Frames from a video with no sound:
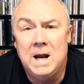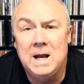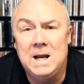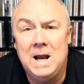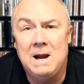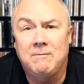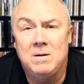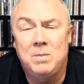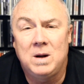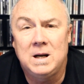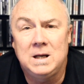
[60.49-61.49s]
and
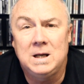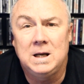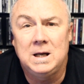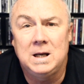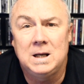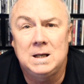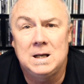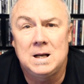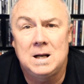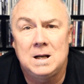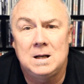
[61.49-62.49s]
everybody in
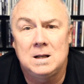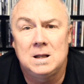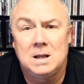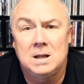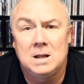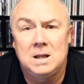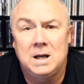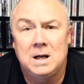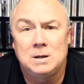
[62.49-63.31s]
uh, the